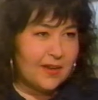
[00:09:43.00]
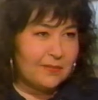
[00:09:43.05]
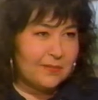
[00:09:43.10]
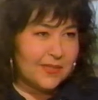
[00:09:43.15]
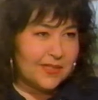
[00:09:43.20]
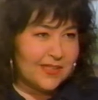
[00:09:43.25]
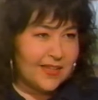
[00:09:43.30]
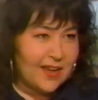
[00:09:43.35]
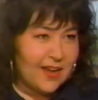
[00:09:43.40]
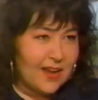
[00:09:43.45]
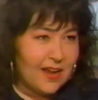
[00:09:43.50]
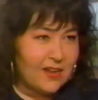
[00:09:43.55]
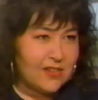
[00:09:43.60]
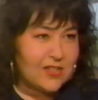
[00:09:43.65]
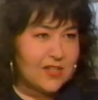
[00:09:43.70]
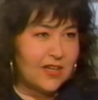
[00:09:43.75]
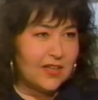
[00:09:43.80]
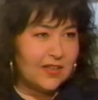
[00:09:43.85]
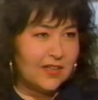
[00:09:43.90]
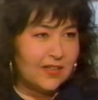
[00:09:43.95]
me in the house,
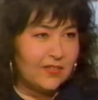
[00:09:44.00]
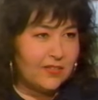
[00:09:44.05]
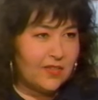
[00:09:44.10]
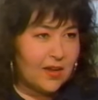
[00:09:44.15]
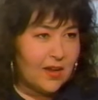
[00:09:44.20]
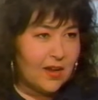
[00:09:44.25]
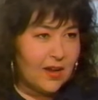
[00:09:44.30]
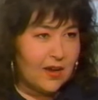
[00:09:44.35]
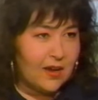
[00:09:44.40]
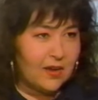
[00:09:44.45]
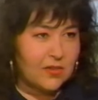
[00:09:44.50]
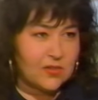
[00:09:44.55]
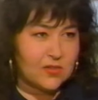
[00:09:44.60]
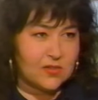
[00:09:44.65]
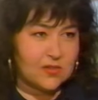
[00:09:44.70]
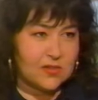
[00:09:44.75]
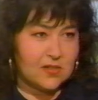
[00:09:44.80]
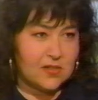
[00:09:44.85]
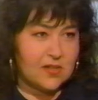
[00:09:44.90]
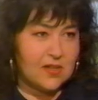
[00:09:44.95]
I leave the house.
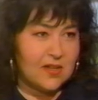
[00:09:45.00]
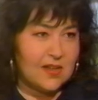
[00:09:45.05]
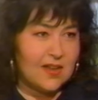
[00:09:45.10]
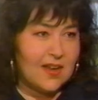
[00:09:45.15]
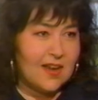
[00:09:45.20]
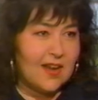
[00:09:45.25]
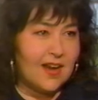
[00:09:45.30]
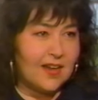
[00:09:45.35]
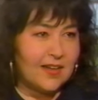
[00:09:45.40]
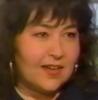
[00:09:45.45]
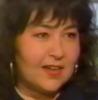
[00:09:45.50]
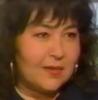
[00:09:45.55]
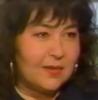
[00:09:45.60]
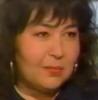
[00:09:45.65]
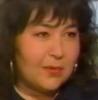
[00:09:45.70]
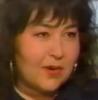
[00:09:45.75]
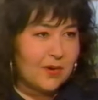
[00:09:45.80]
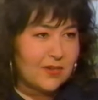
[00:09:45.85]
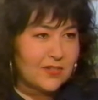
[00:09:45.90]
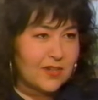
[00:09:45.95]
Yeah, I get a
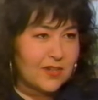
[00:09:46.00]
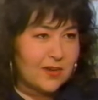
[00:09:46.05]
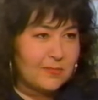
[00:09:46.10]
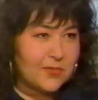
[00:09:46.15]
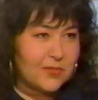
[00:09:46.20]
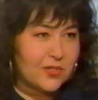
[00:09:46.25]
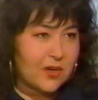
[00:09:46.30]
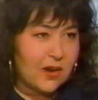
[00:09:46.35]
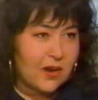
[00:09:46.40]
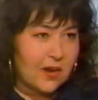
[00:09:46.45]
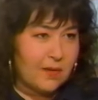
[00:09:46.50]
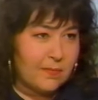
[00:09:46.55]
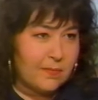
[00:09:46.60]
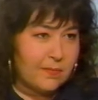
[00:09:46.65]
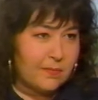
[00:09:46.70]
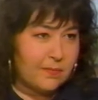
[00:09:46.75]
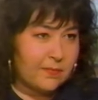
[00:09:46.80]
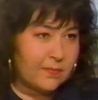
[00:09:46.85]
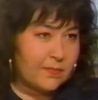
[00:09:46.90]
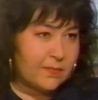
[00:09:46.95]
part-time job.
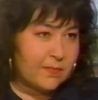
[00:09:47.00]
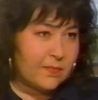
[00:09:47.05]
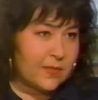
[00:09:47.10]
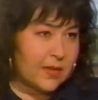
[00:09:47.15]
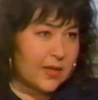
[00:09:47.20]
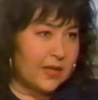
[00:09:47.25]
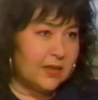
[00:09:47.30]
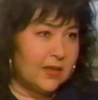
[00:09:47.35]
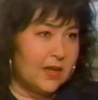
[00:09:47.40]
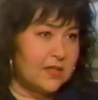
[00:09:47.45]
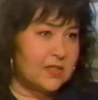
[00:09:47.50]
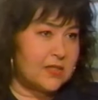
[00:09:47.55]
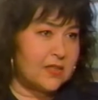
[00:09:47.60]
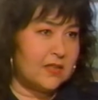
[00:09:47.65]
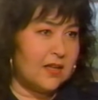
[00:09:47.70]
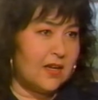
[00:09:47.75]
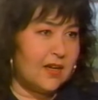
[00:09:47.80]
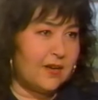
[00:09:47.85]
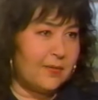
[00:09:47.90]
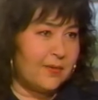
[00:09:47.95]
I lost a
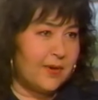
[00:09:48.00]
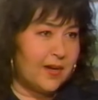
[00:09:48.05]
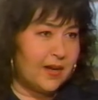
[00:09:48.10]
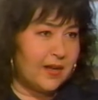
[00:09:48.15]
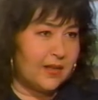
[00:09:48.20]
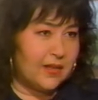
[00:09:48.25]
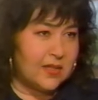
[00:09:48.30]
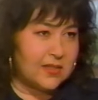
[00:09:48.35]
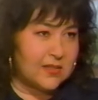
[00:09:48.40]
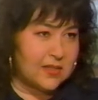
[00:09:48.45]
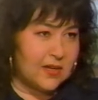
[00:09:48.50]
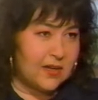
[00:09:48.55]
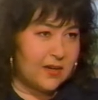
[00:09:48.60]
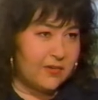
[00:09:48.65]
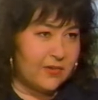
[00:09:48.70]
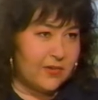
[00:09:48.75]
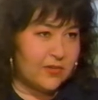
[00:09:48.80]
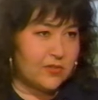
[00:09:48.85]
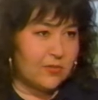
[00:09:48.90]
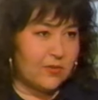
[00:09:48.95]
lot of weight, I lost
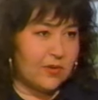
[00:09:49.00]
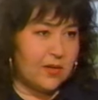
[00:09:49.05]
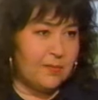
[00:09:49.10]
120